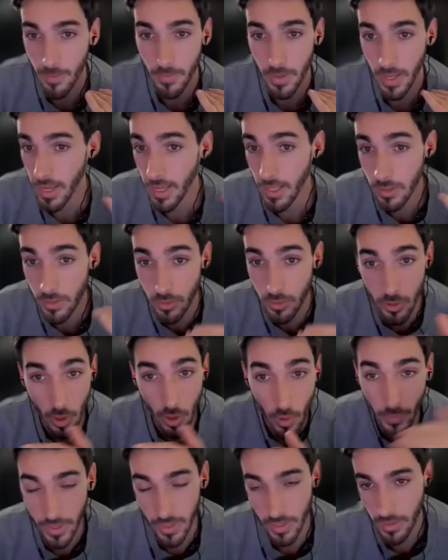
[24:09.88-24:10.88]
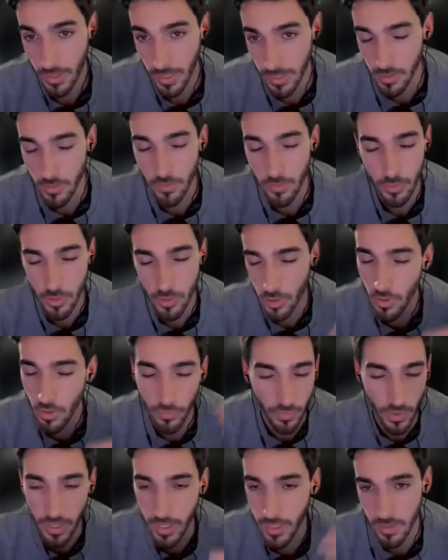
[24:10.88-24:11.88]
And you already like start
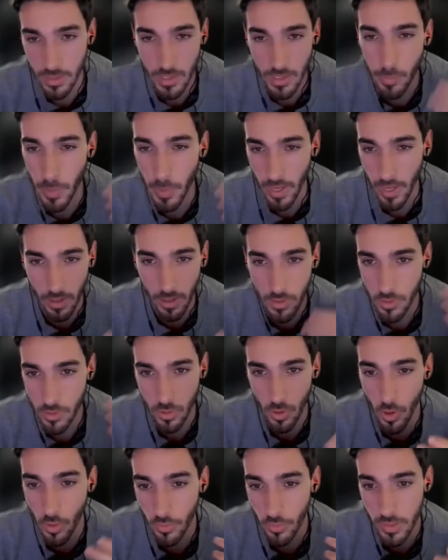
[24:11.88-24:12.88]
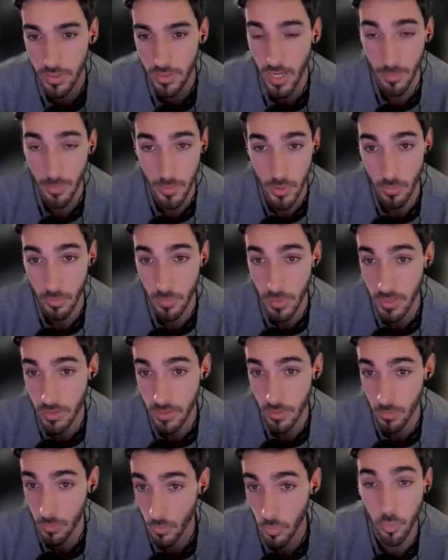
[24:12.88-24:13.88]
finding these patterns over time, so it makes
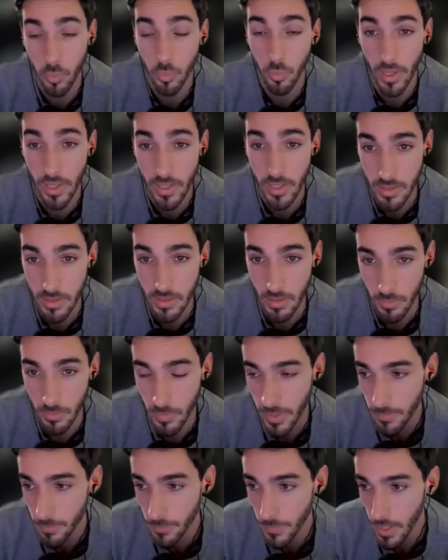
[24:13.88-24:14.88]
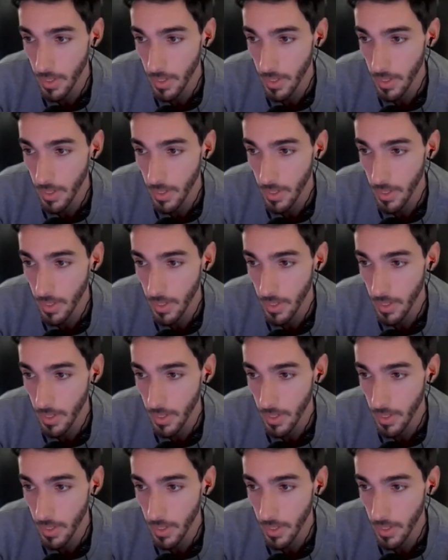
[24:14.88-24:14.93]
it way easier, right?